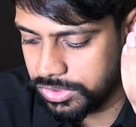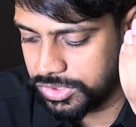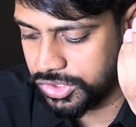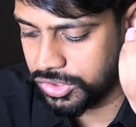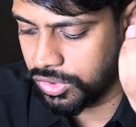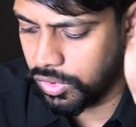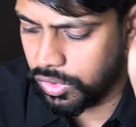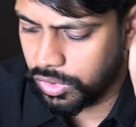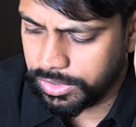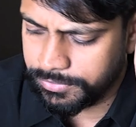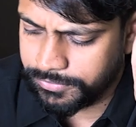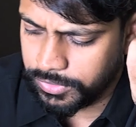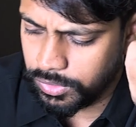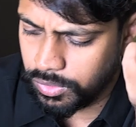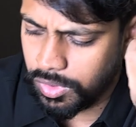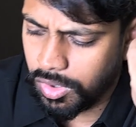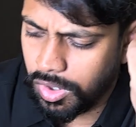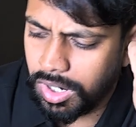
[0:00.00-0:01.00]
So if
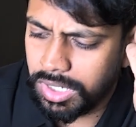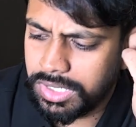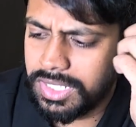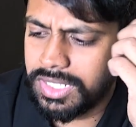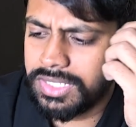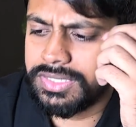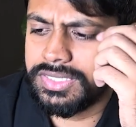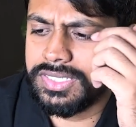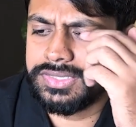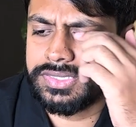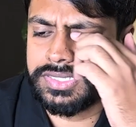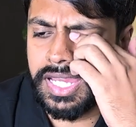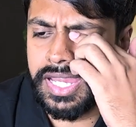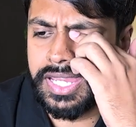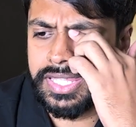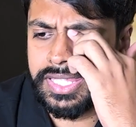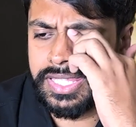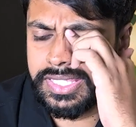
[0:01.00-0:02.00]
you order this,
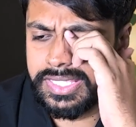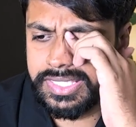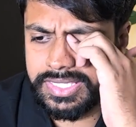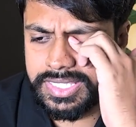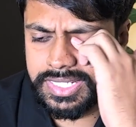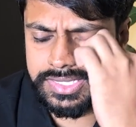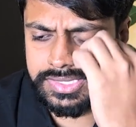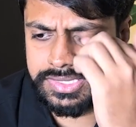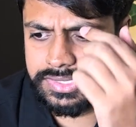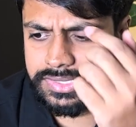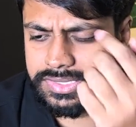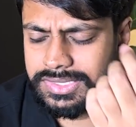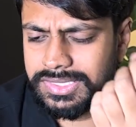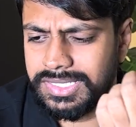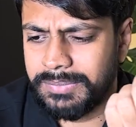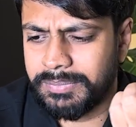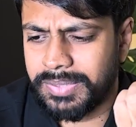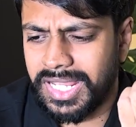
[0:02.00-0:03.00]
I guess
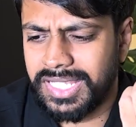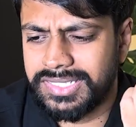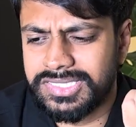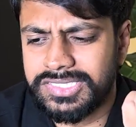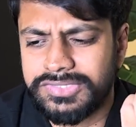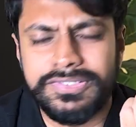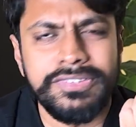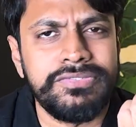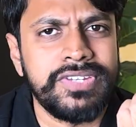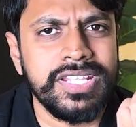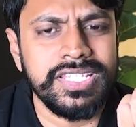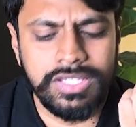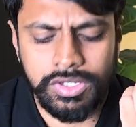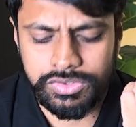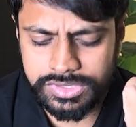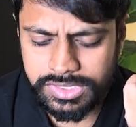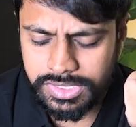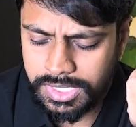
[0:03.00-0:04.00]
the price is
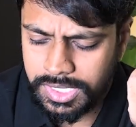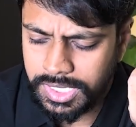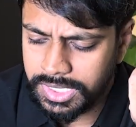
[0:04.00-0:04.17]
50,000.